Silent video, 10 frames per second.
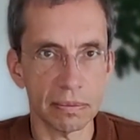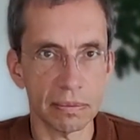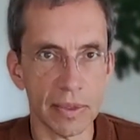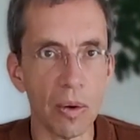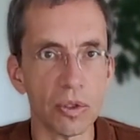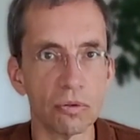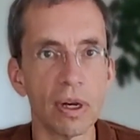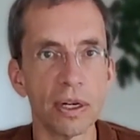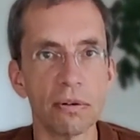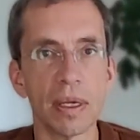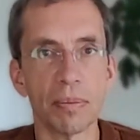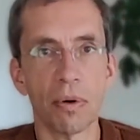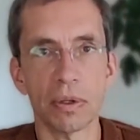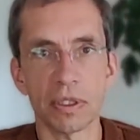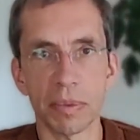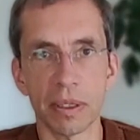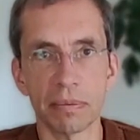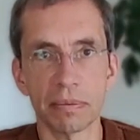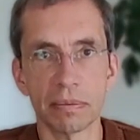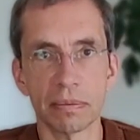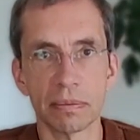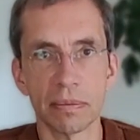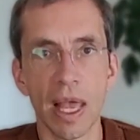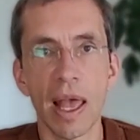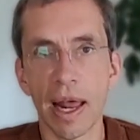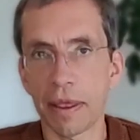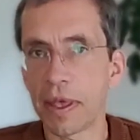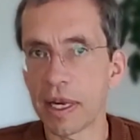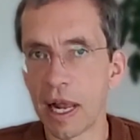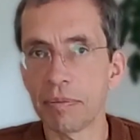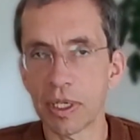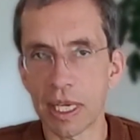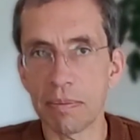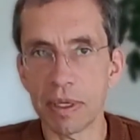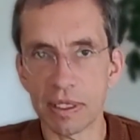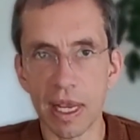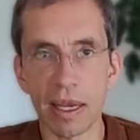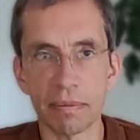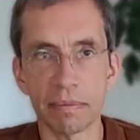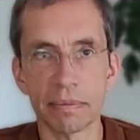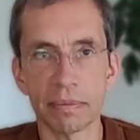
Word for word: That was really, really important to me. And I think it helped to keep me sane